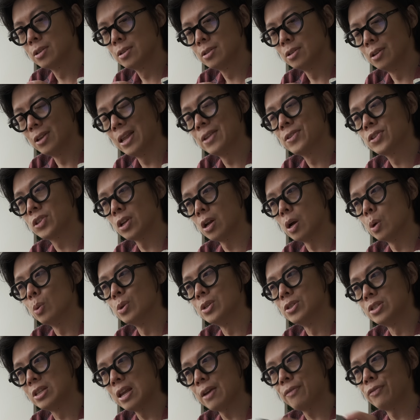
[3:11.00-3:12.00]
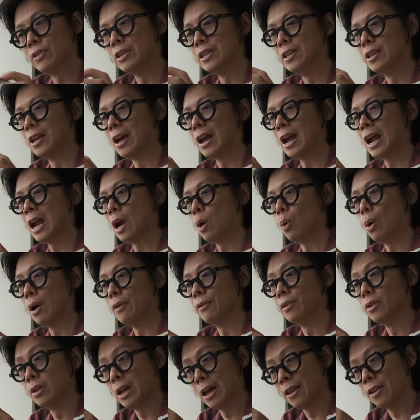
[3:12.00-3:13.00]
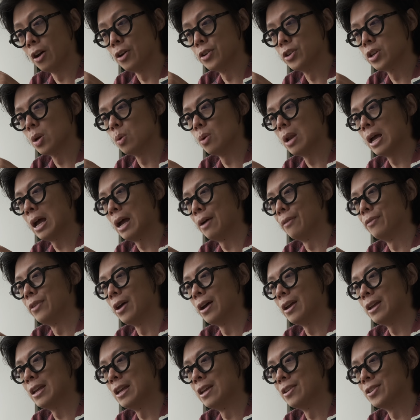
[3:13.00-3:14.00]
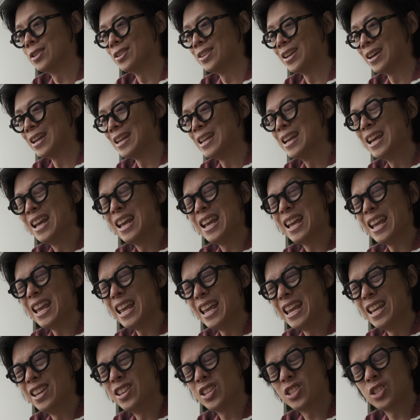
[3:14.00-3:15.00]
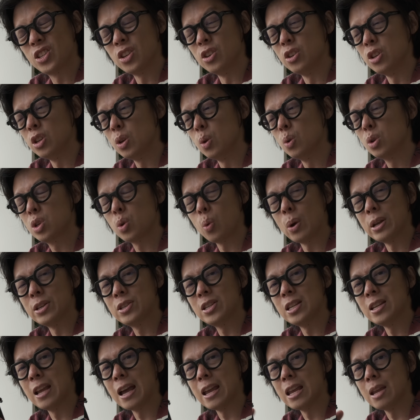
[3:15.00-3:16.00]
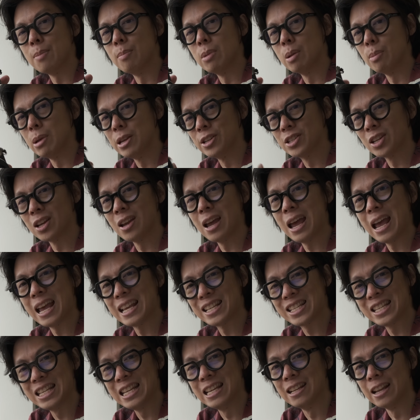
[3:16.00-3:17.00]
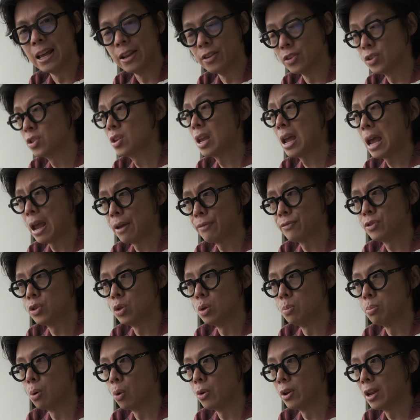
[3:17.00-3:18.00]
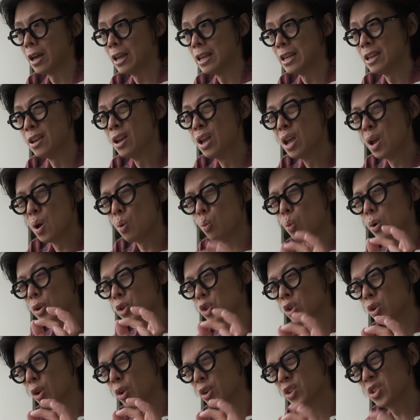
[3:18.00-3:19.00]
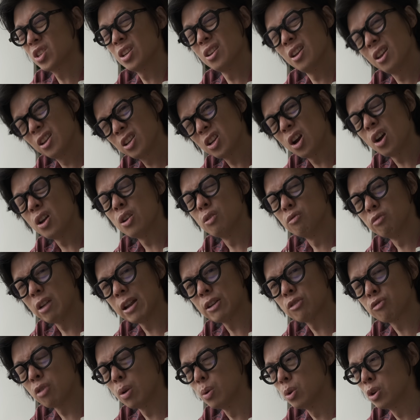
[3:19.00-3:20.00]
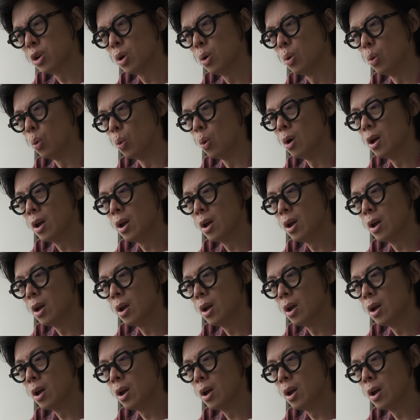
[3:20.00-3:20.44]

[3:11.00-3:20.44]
The lens that I would definitely get, however, and I don't have that here today, is the new 28mm SE lens f2.8, which looks kind of retro cool,